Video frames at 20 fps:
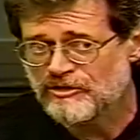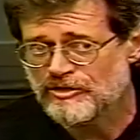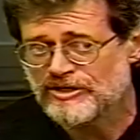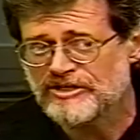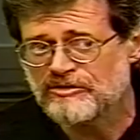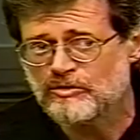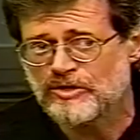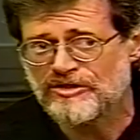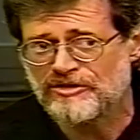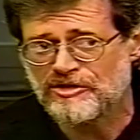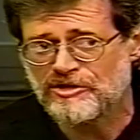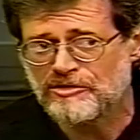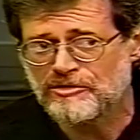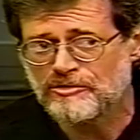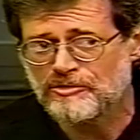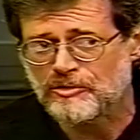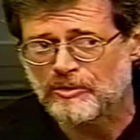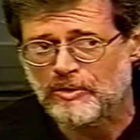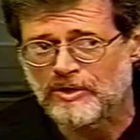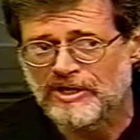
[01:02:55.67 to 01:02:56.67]
agree with
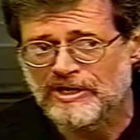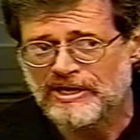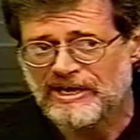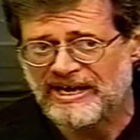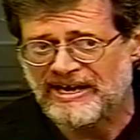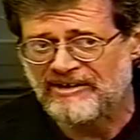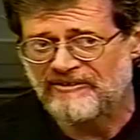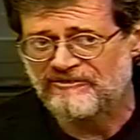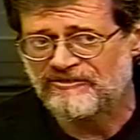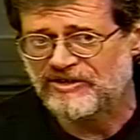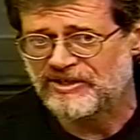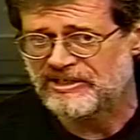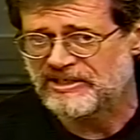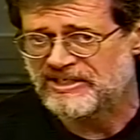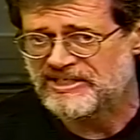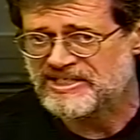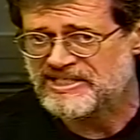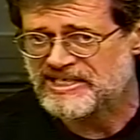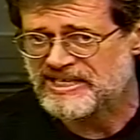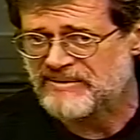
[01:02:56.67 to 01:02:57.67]
you
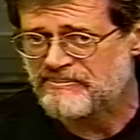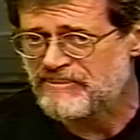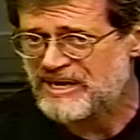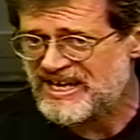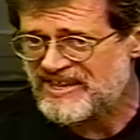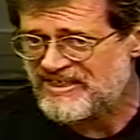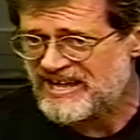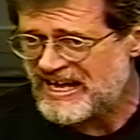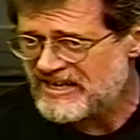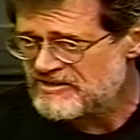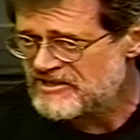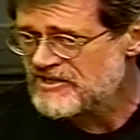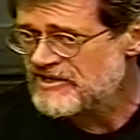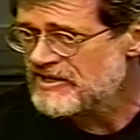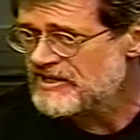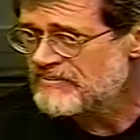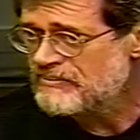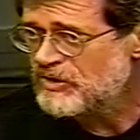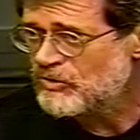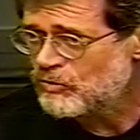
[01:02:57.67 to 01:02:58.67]
effortlessly. By that
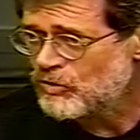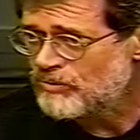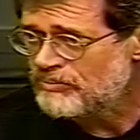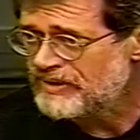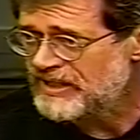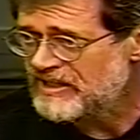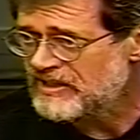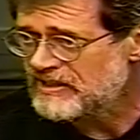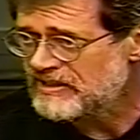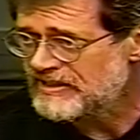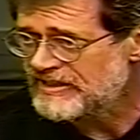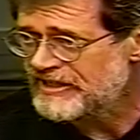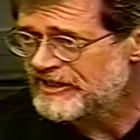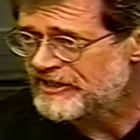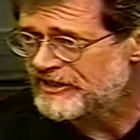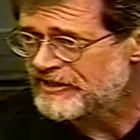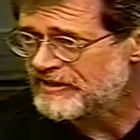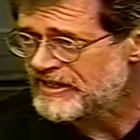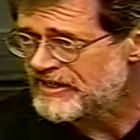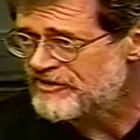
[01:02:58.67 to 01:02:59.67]
time, it will be
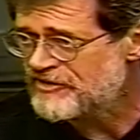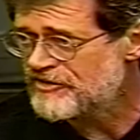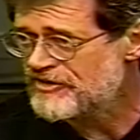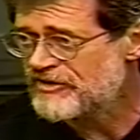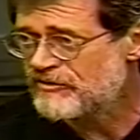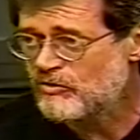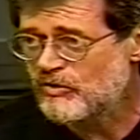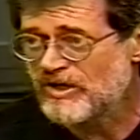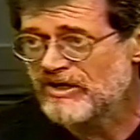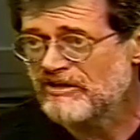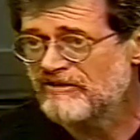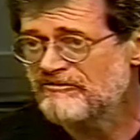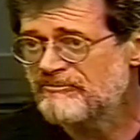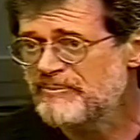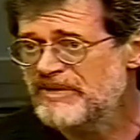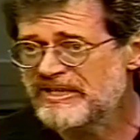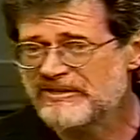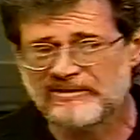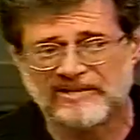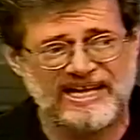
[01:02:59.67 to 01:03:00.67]
clear. Either there will
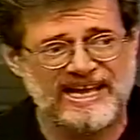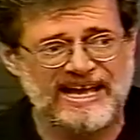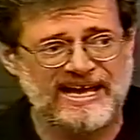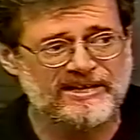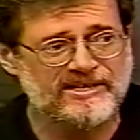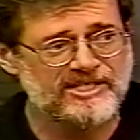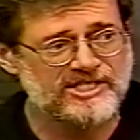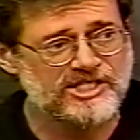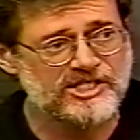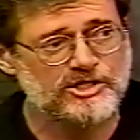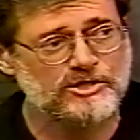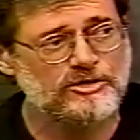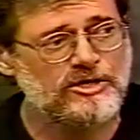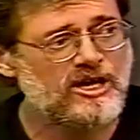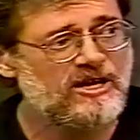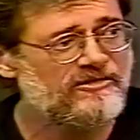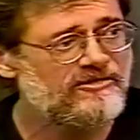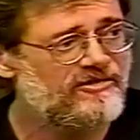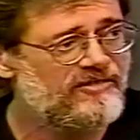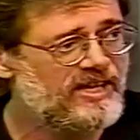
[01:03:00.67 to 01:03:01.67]
have been
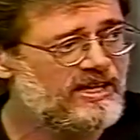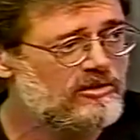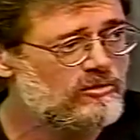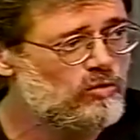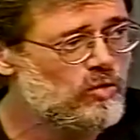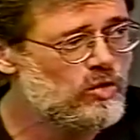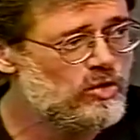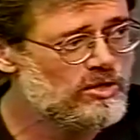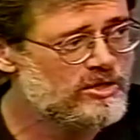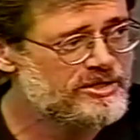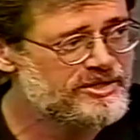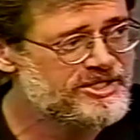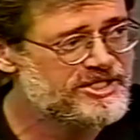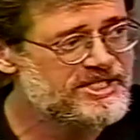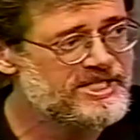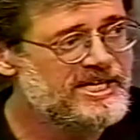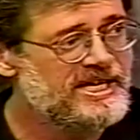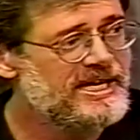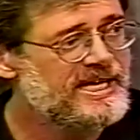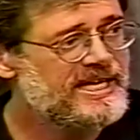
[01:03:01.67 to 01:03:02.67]
catastrophic
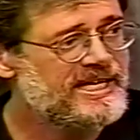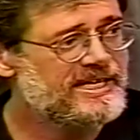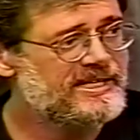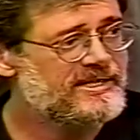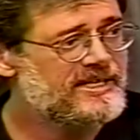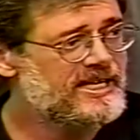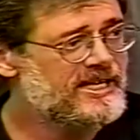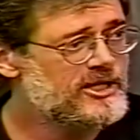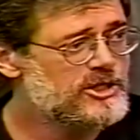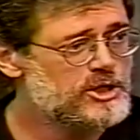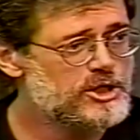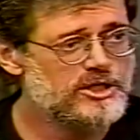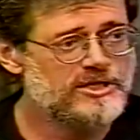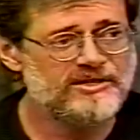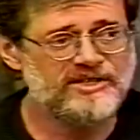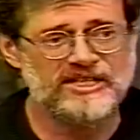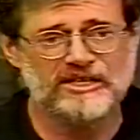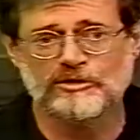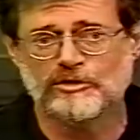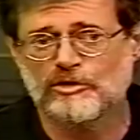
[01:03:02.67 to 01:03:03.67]
wars in
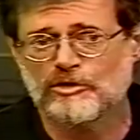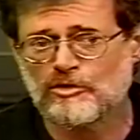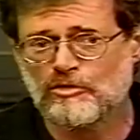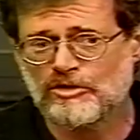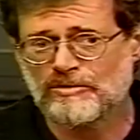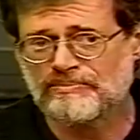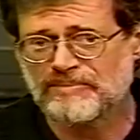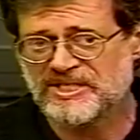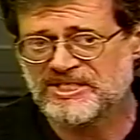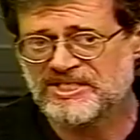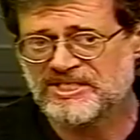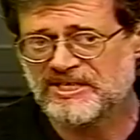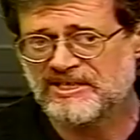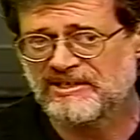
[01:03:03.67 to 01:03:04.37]
Asia, the enormous